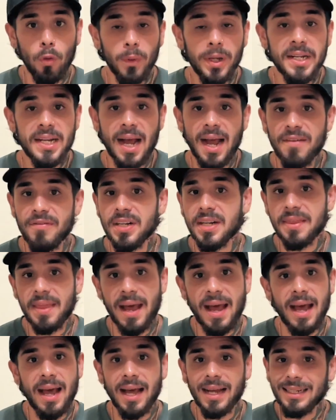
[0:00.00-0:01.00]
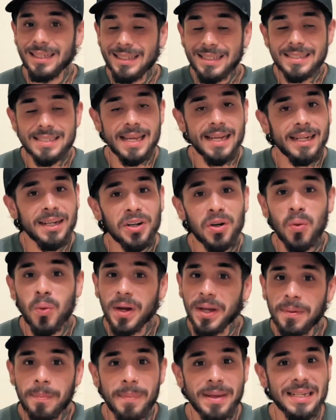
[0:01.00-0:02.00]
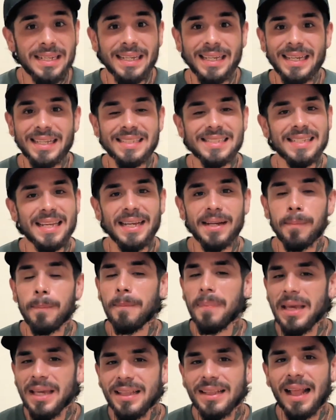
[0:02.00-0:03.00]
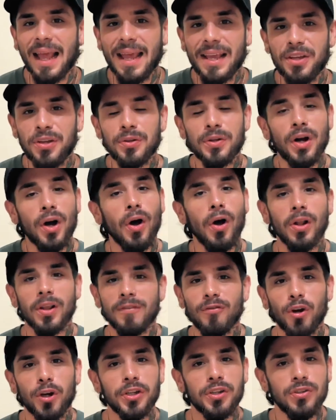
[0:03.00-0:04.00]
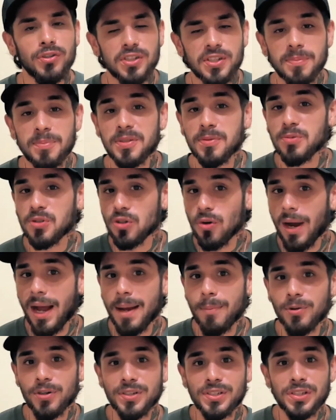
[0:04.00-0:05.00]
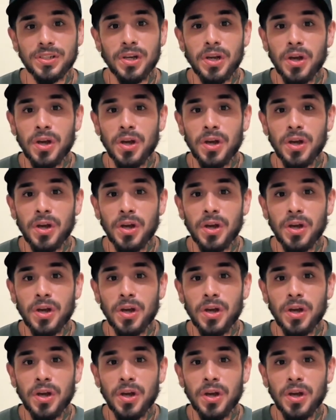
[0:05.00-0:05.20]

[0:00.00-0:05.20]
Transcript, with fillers: we dive into that, I need to take a quick minute and say a big thank you to all of our YouTube subscribers.